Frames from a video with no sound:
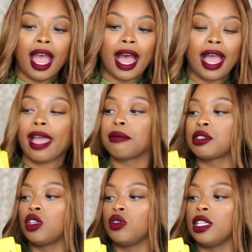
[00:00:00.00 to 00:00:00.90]
I
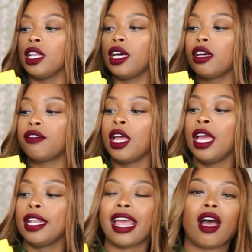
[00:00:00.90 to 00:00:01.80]
absolutely love.
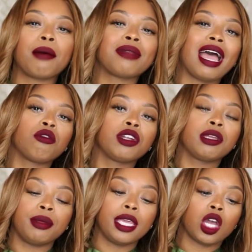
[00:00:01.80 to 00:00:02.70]
Now, I'm not
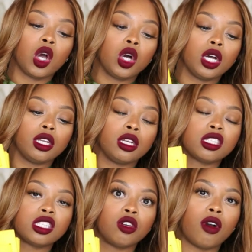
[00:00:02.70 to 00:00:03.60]
really big on
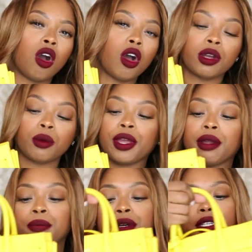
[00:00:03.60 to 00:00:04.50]
silver
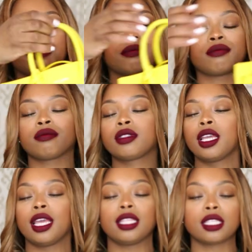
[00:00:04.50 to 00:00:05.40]
hardware, but
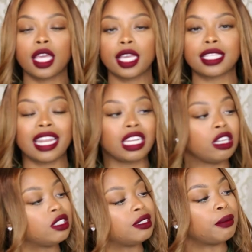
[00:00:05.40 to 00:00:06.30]
in this case, I
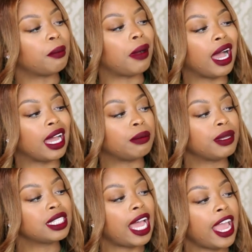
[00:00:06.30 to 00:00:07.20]
didn't mind
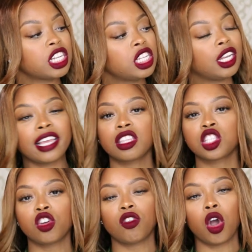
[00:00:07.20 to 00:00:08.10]
because I actually like the
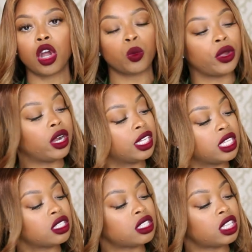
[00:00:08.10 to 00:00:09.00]
silver hardware
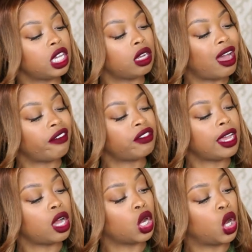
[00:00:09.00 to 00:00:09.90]
against the yellow. I feel
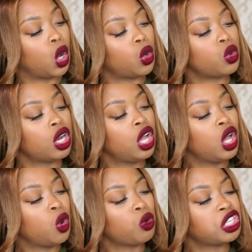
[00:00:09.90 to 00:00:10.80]
like gold
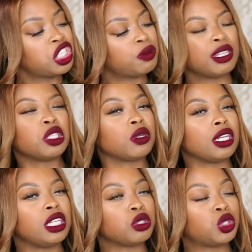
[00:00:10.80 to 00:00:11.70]
would have just been doing
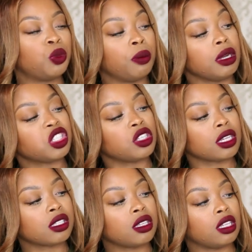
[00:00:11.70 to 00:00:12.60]
a little too much
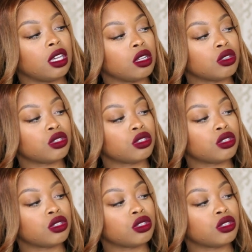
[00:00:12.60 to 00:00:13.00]
next to the yellow.